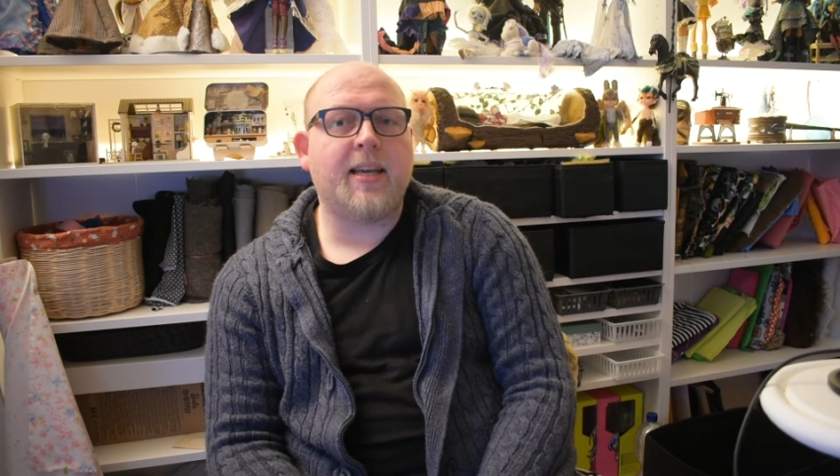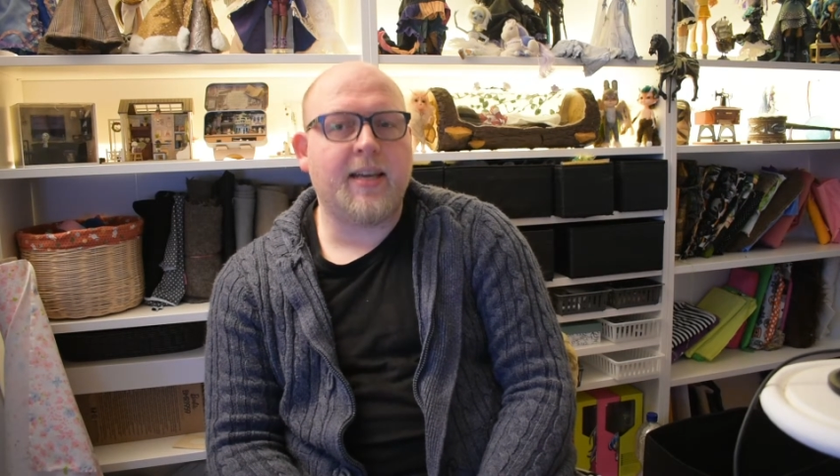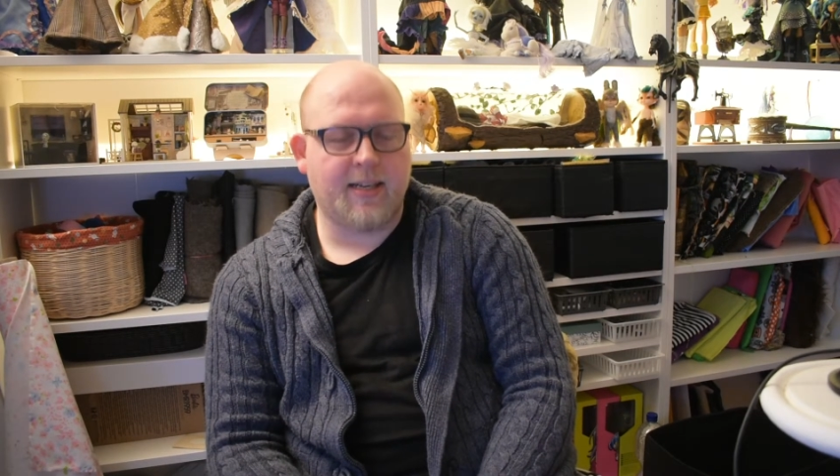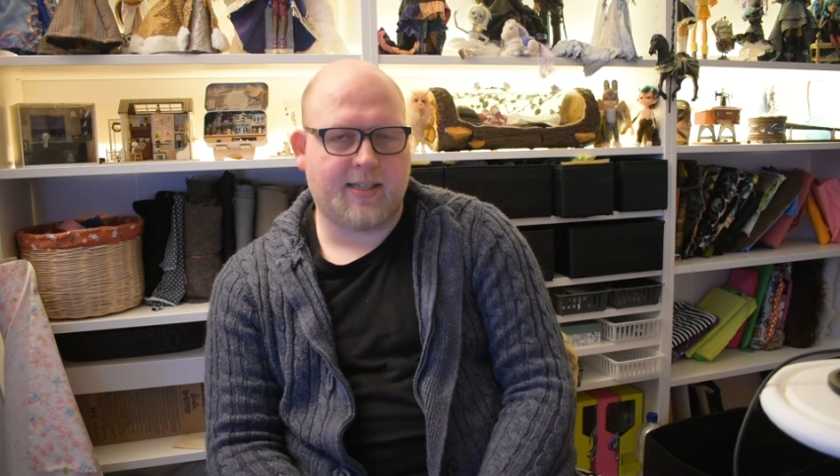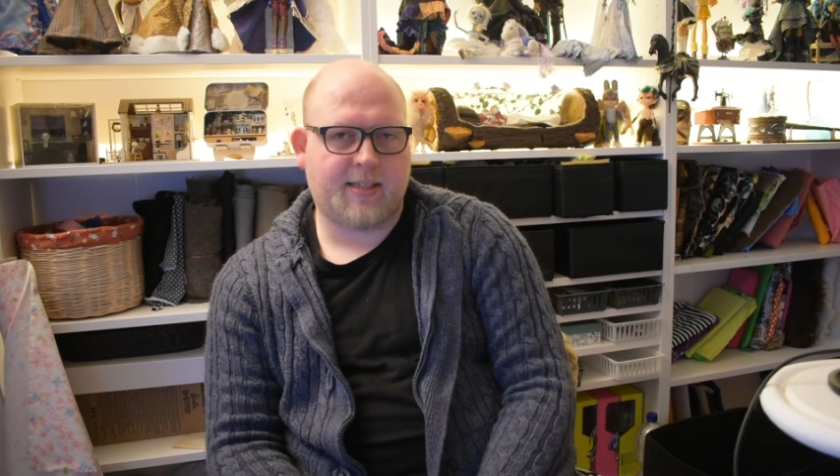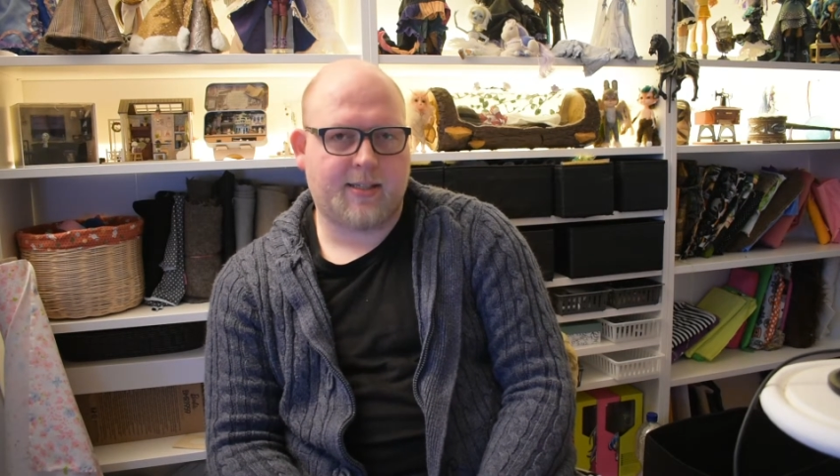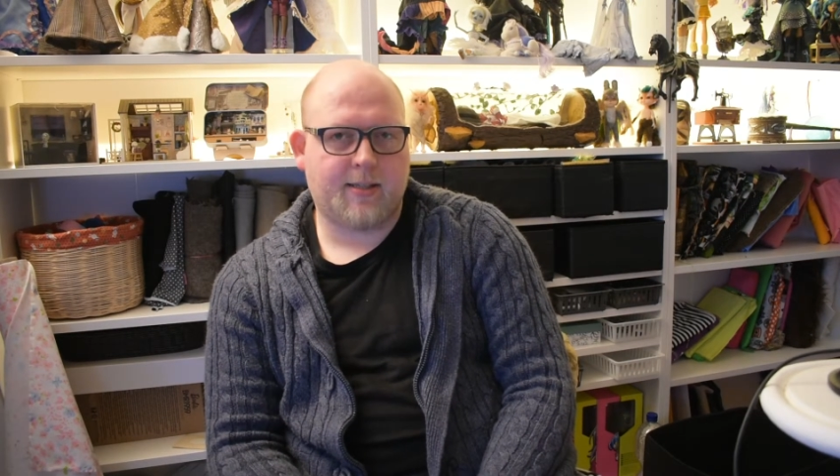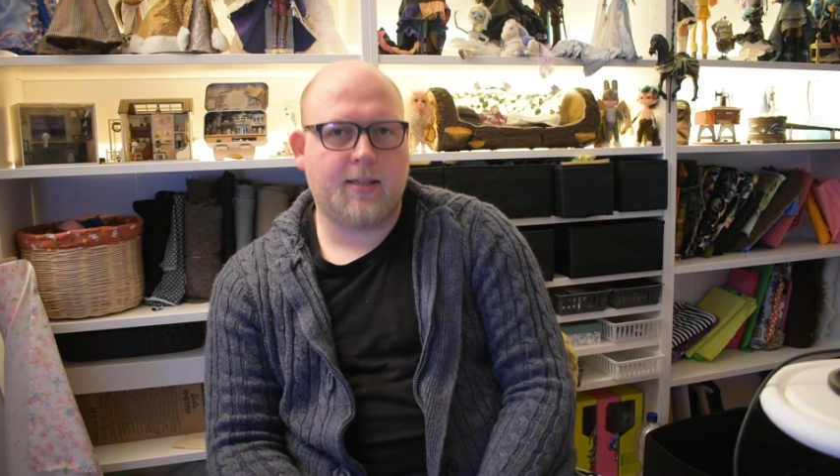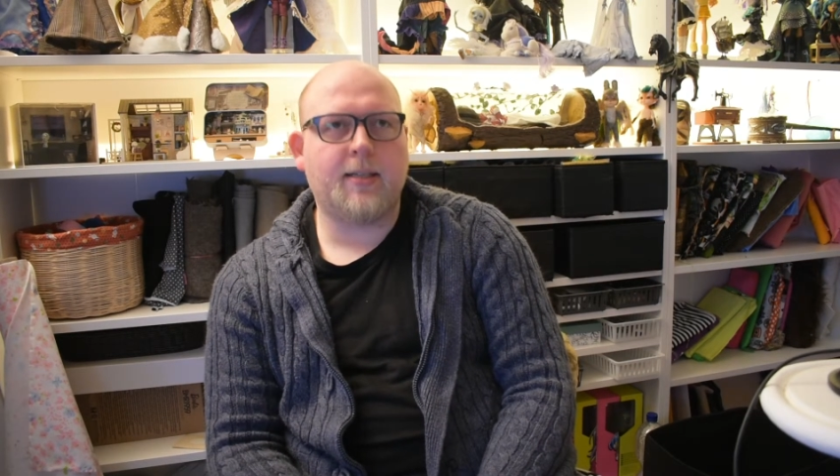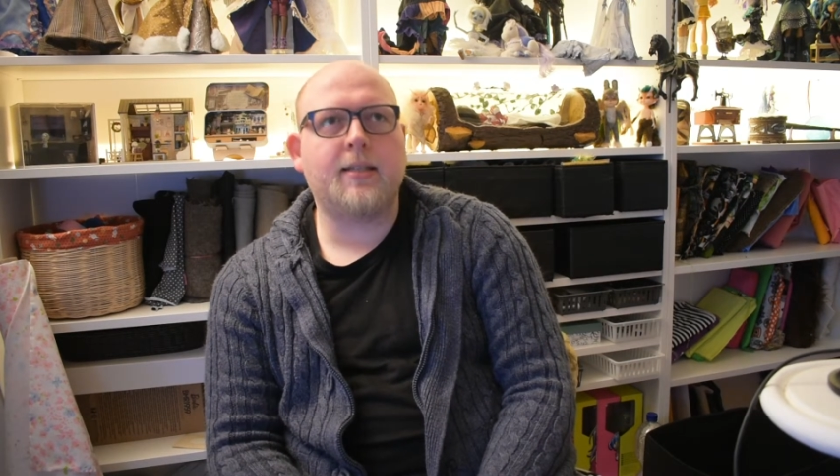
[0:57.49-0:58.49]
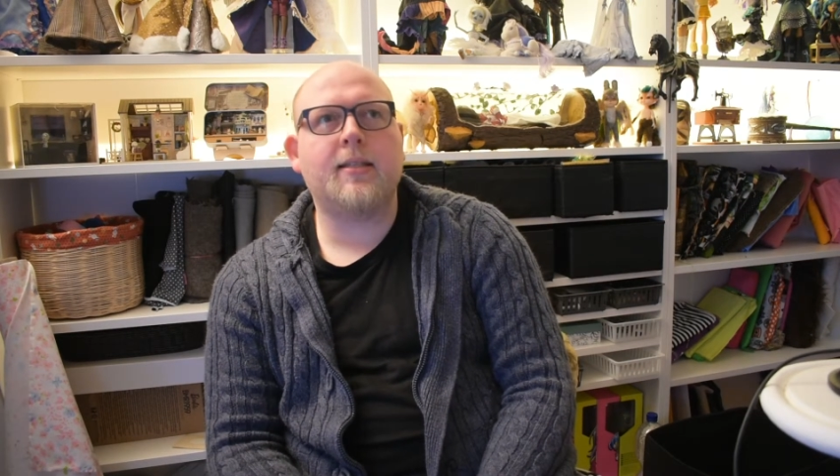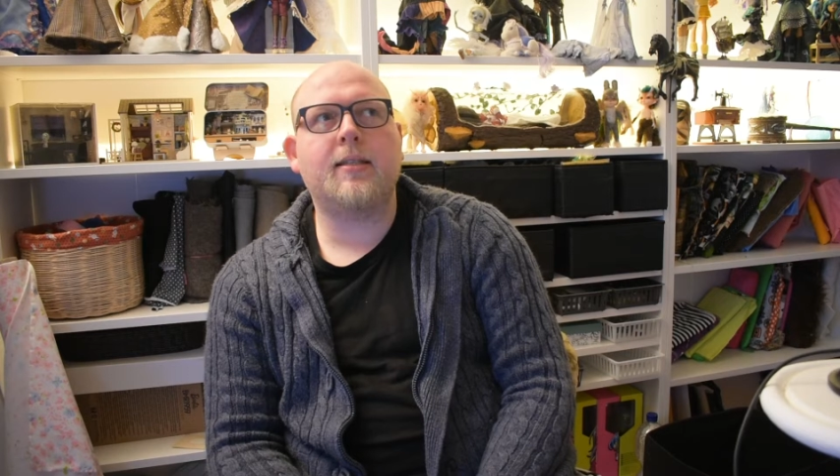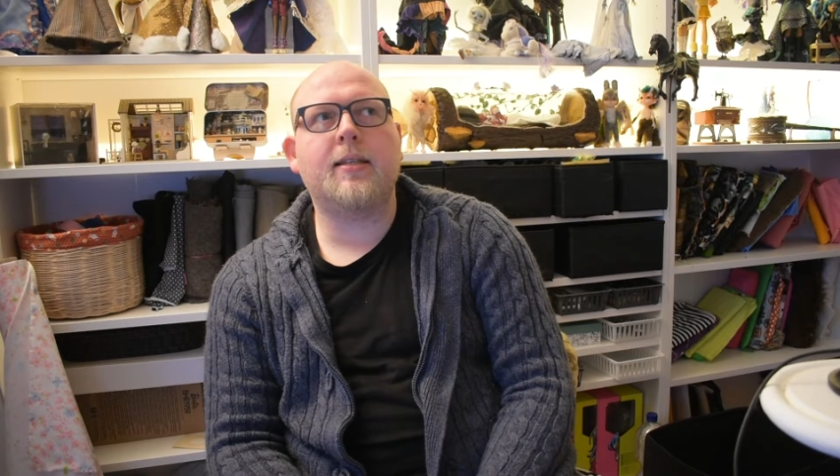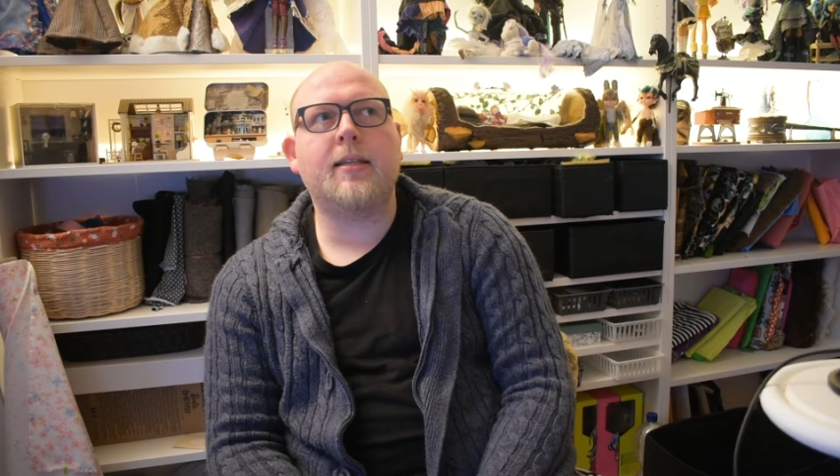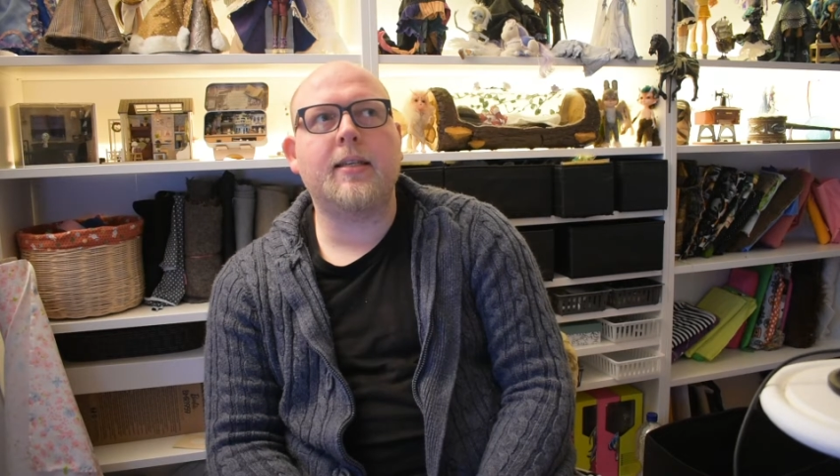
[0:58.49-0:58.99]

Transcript: is an